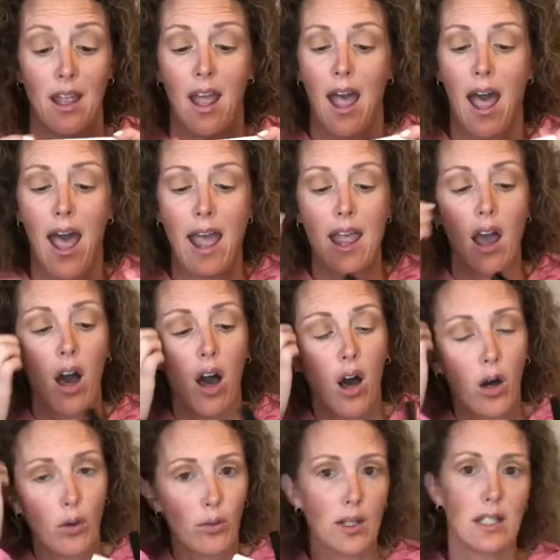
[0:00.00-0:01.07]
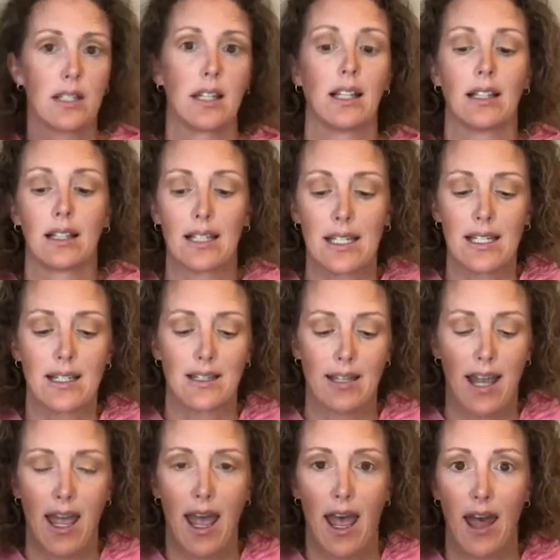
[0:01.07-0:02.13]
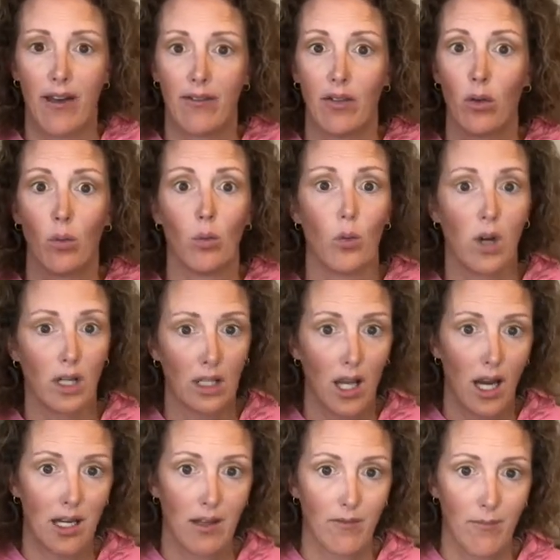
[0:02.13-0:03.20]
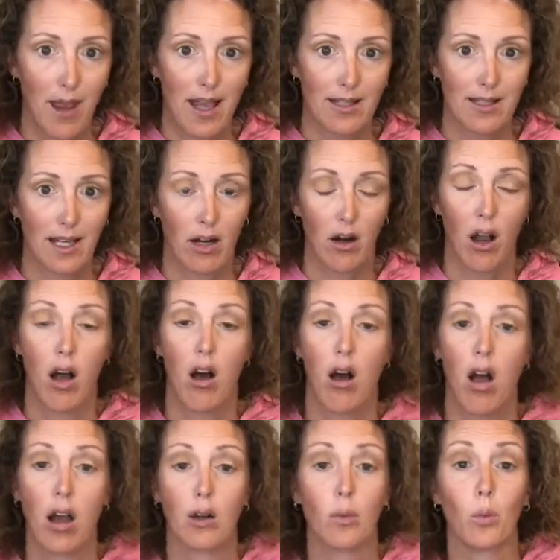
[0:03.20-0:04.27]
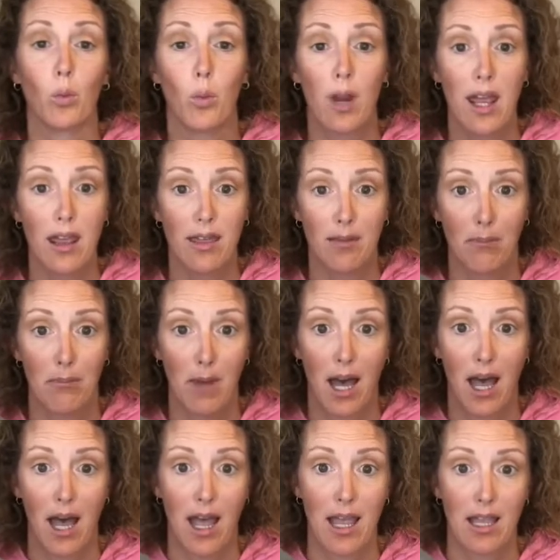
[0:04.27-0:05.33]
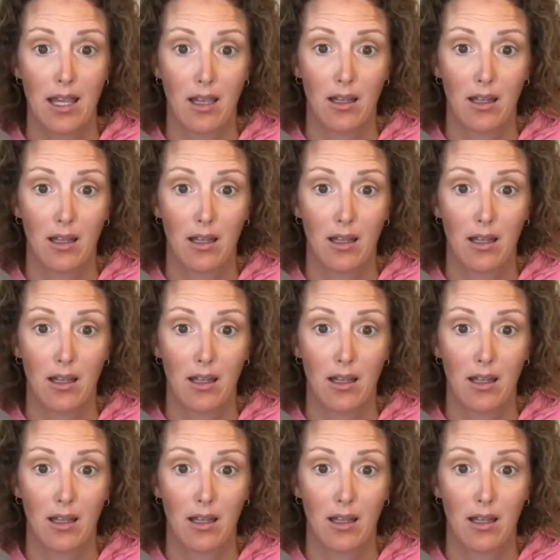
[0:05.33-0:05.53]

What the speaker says: I always at least have one kind of mascara on with my